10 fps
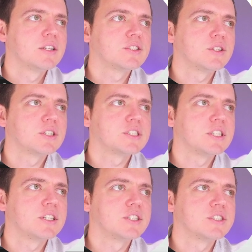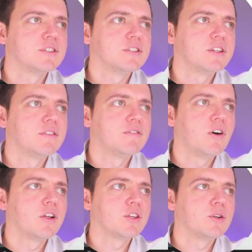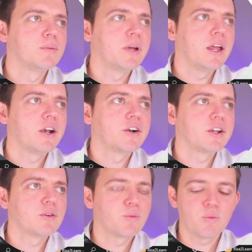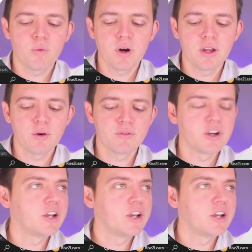So you could see there's the, the volume area right over